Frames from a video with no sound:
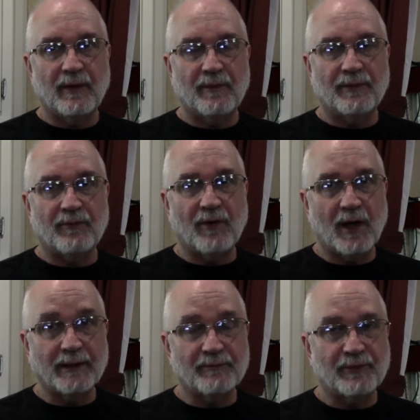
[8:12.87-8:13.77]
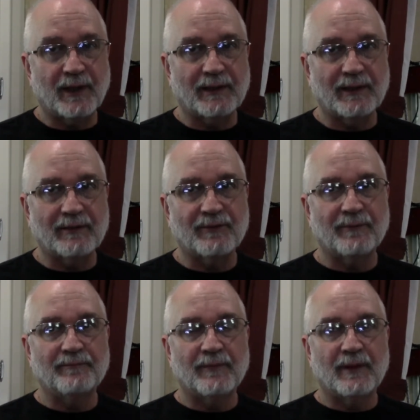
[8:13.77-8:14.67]
the volume settings
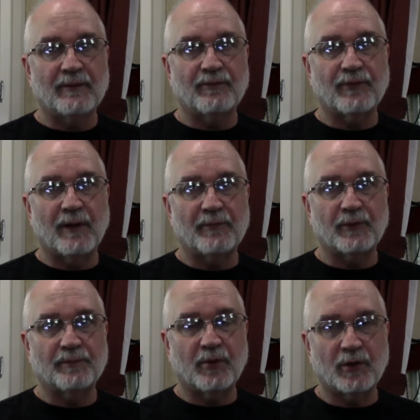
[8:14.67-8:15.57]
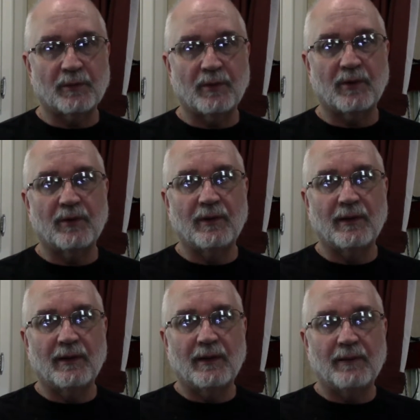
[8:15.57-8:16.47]
from your portable
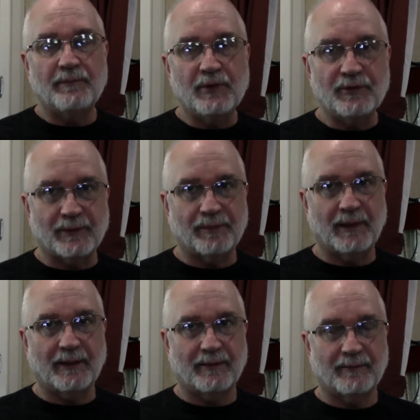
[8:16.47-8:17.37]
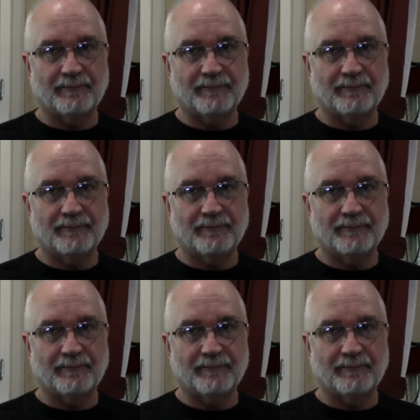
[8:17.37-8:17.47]
music player